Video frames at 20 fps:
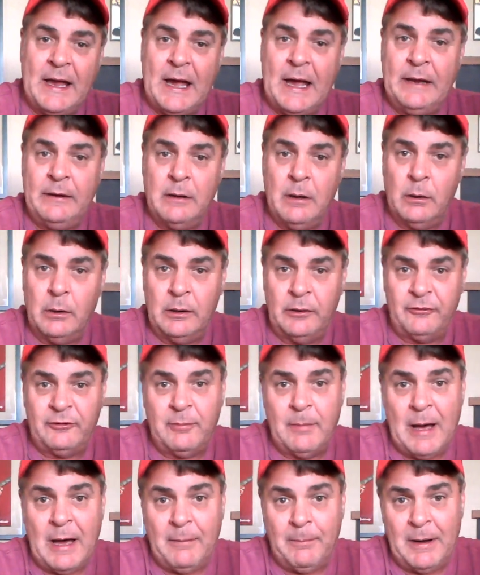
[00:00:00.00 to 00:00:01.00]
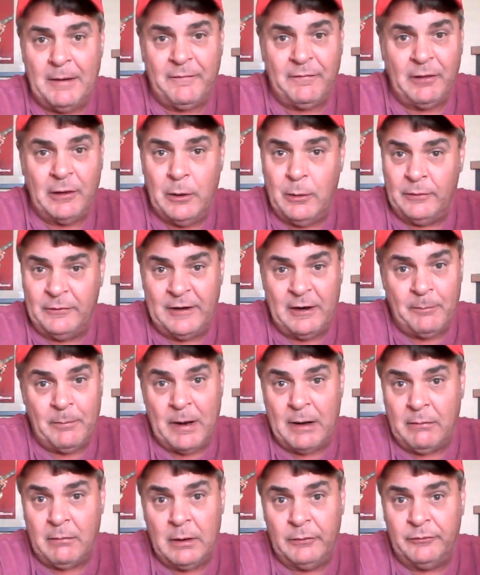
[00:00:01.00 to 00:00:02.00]
I noticed about Buffalo is
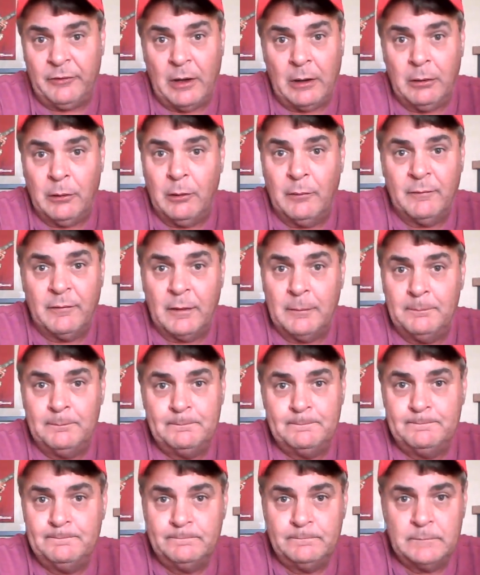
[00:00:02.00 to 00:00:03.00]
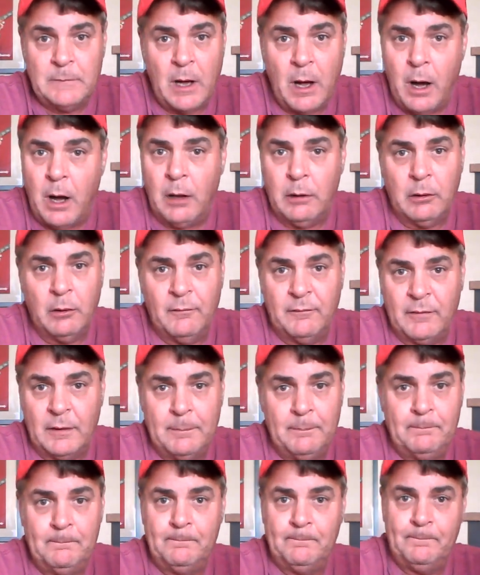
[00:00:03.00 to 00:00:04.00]
everybody runs all over them, all over them.